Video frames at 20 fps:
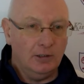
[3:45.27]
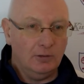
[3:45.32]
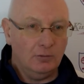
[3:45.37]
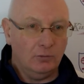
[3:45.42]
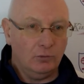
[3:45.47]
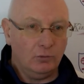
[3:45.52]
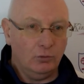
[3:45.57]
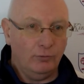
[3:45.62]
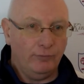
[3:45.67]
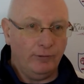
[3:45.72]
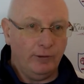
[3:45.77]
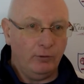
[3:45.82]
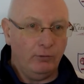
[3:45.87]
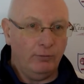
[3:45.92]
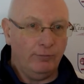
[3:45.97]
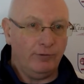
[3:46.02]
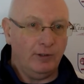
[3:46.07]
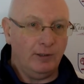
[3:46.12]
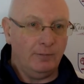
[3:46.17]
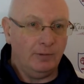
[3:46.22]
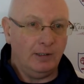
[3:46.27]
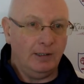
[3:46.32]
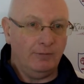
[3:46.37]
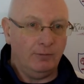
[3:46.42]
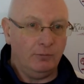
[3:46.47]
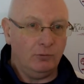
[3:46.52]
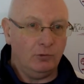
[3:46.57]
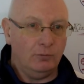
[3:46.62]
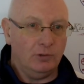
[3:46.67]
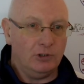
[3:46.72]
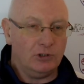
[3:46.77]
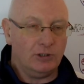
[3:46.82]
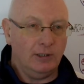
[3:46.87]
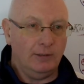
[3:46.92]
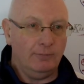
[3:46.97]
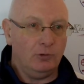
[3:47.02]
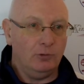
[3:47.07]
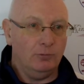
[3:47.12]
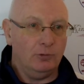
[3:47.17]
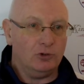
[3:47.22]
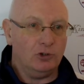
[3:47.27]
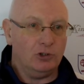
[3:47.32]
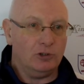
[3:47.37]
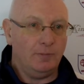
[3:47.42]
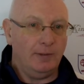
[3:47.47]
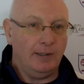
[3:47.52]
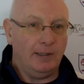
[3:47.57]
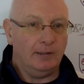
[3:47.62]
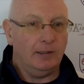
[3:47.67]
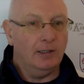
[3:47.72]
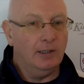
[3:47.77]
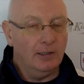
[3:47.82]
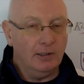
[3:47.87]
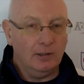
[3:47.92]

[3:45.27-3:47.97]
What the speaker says: We were too far off them, gave them too much time, too much respect.